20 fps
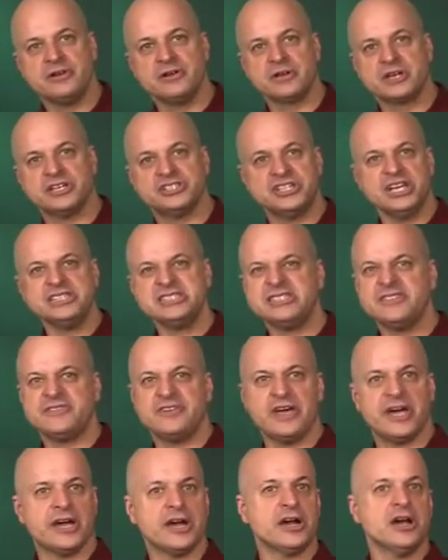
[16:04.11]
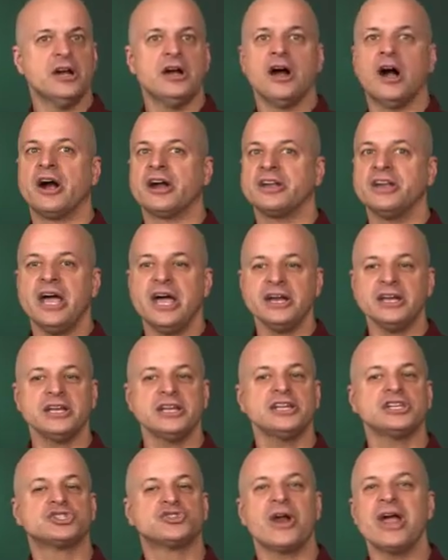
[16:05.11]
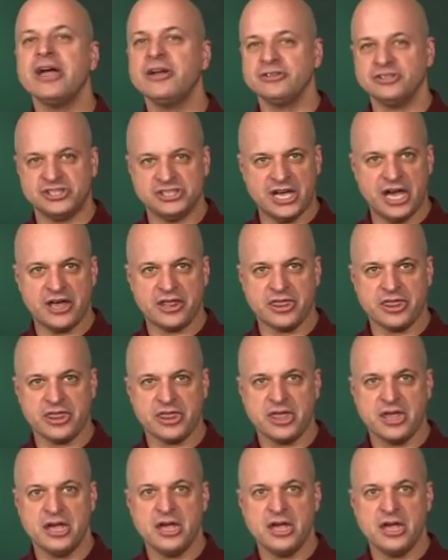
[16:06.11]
congestive failure are not going to drown to death.